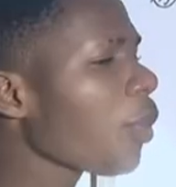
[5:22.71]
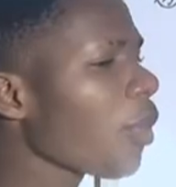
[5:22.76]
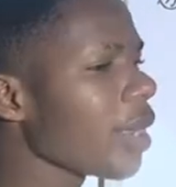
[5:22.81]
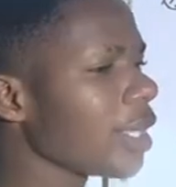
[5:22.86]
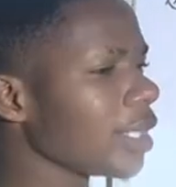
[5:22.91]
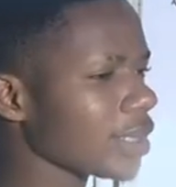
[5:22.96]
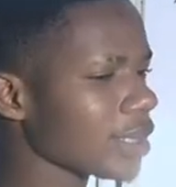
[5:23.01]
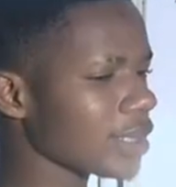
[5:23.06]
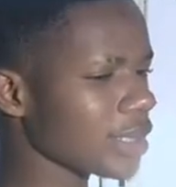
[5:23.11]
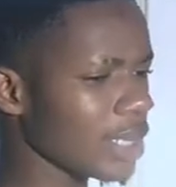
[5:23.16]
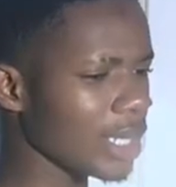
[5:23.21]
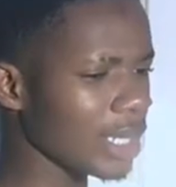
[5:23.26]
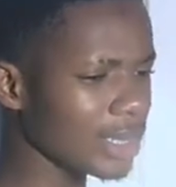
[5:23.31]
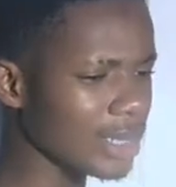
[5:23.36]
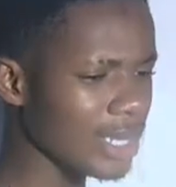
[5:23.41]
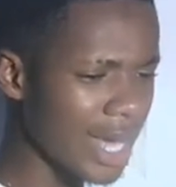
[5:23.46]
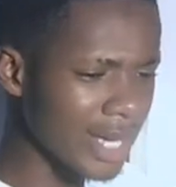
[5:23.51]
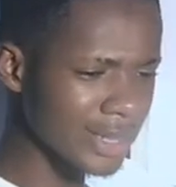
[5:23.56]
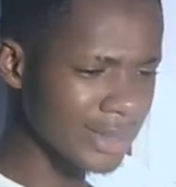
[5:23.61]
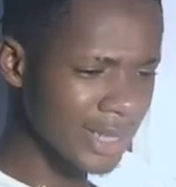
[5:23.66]
point
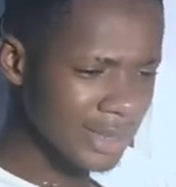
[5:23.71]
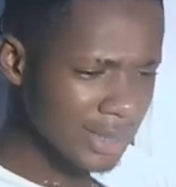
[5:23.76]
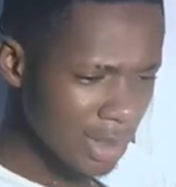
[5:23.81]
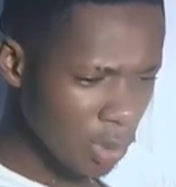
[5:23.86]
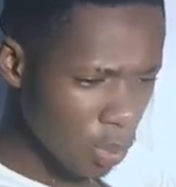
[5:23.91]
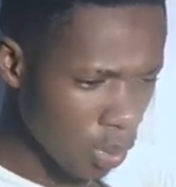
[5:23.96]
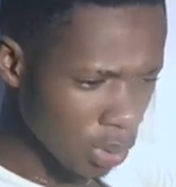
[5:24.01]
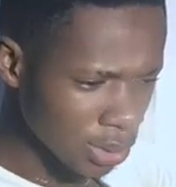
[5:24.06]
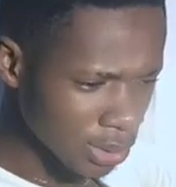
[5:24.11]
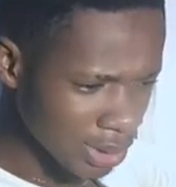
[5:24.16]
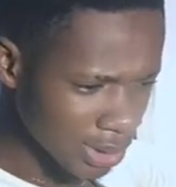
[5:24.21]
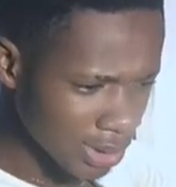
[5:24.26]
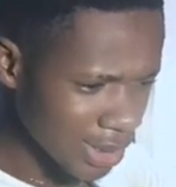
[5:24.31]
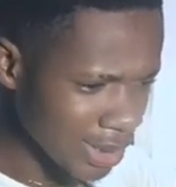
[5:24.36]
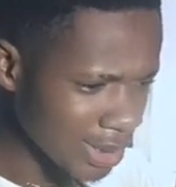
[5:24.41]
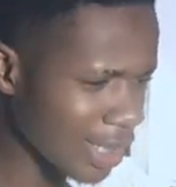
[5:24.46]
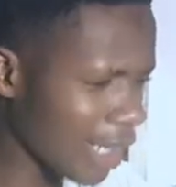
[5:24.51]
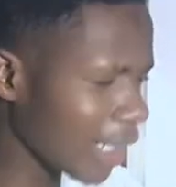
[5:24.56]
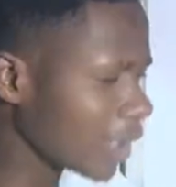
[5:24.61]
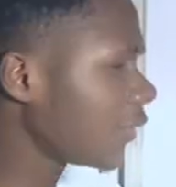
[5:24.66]
there are certain
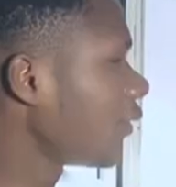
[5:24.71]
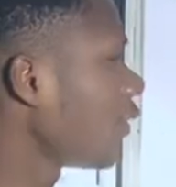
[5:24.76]
quantities that